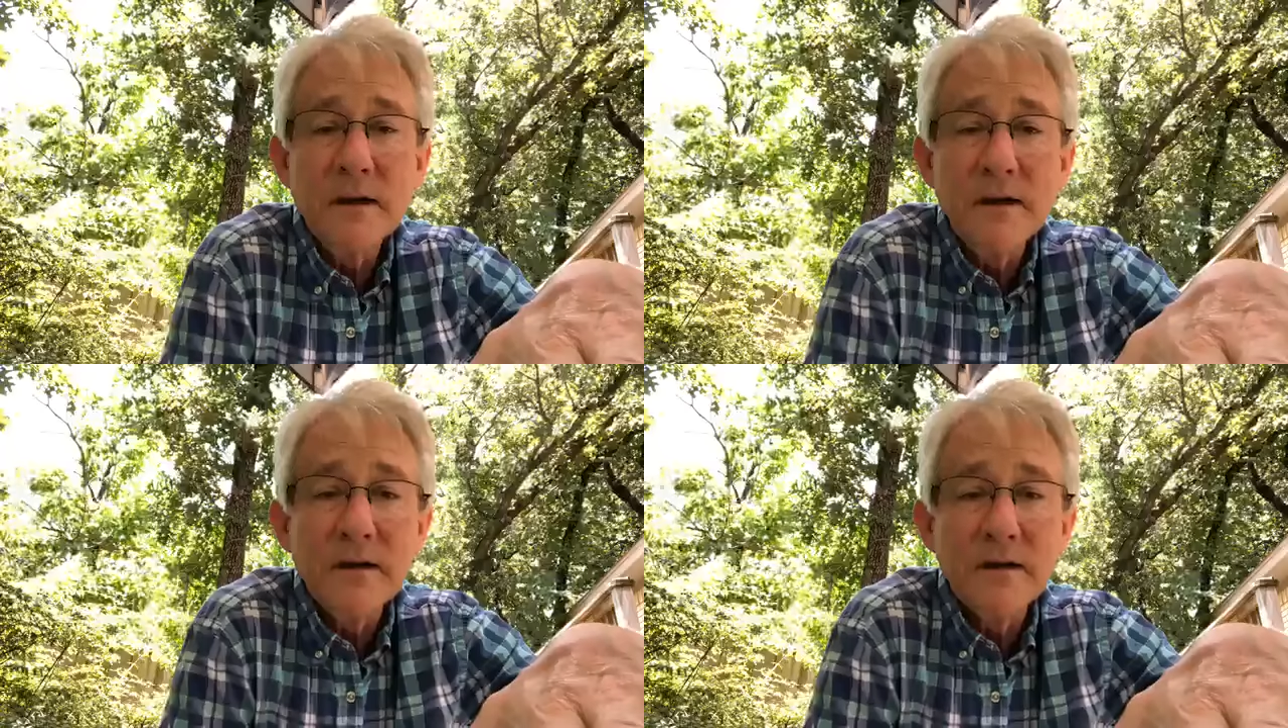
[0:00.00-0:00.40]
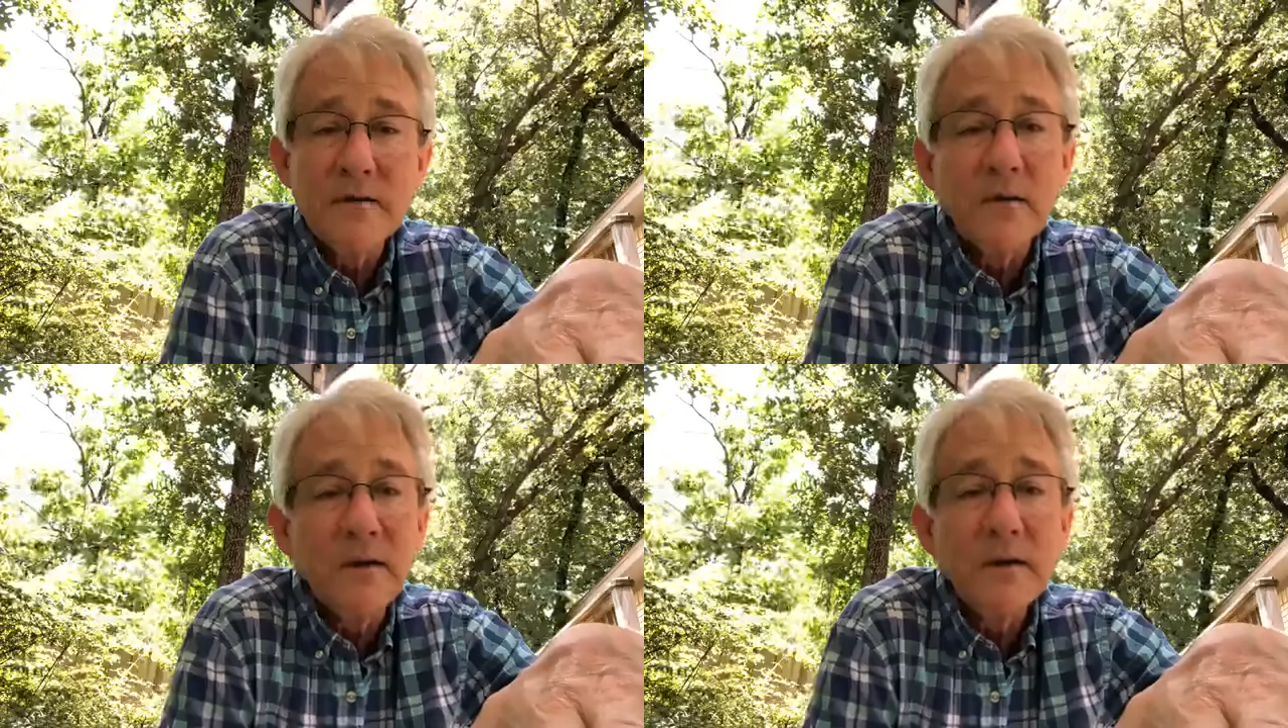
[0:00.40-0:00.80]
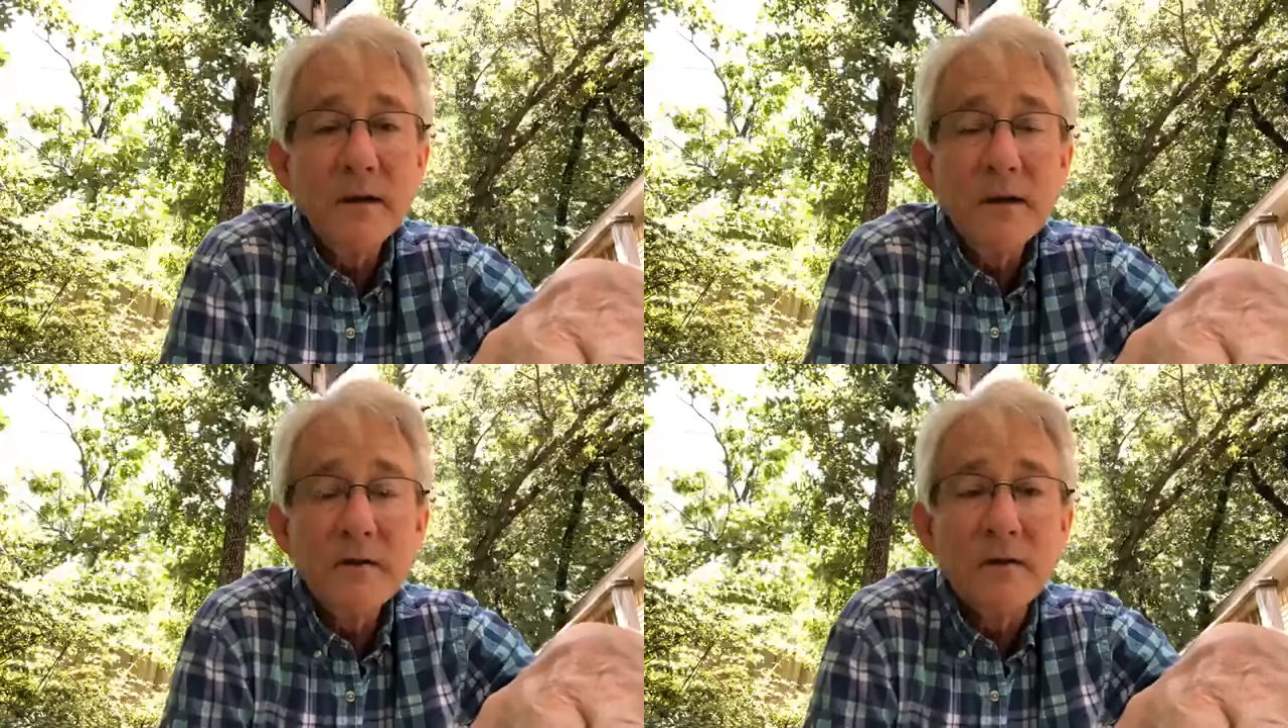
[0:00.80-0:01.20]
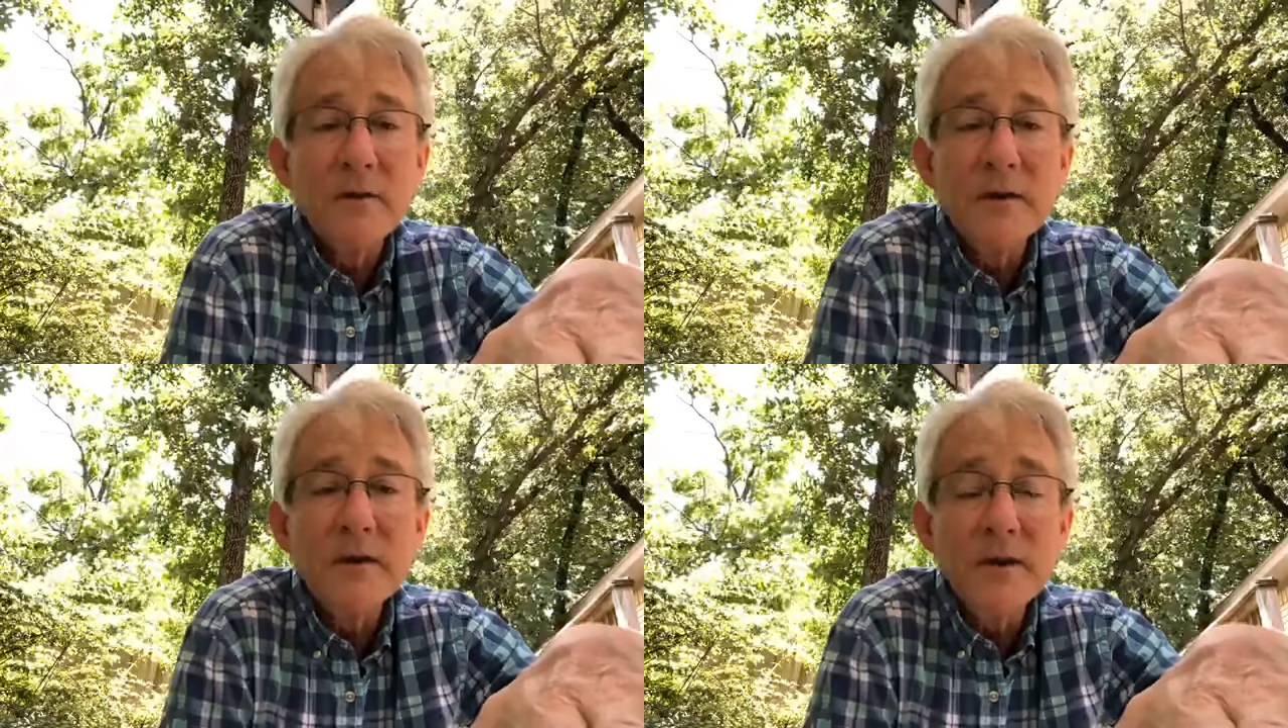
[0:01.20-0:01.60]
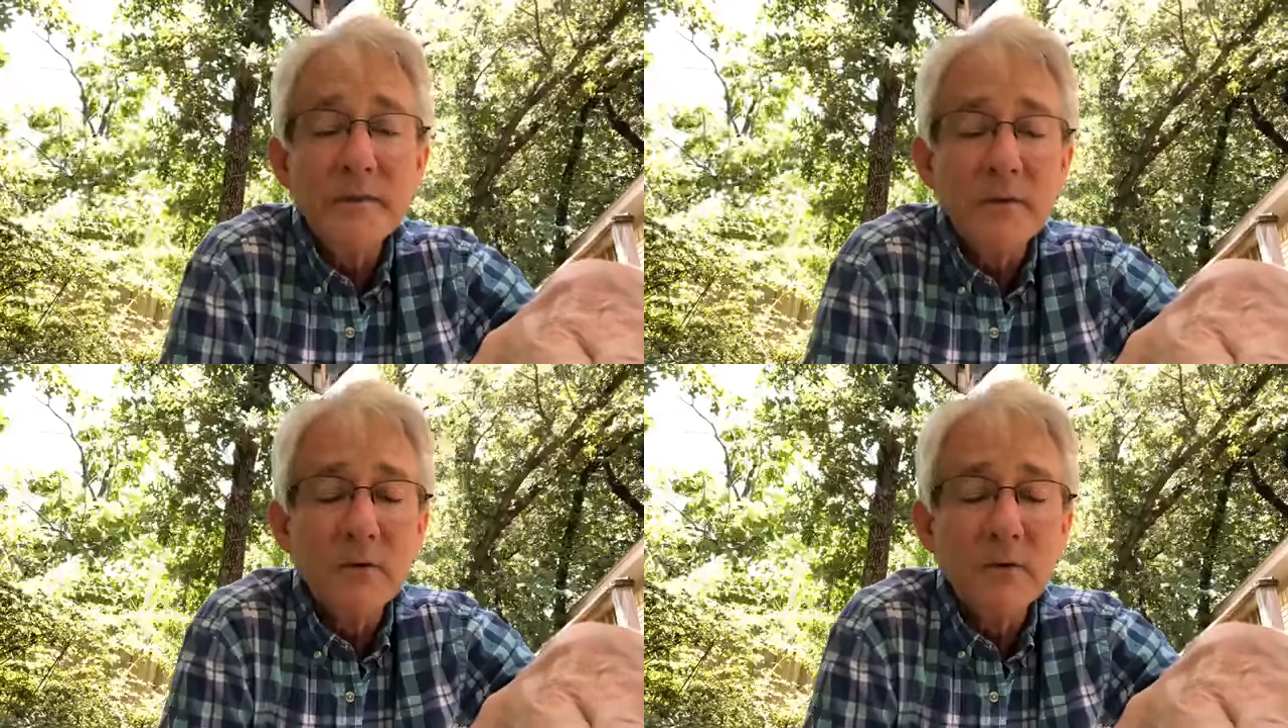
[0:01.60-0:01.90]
history to redeem the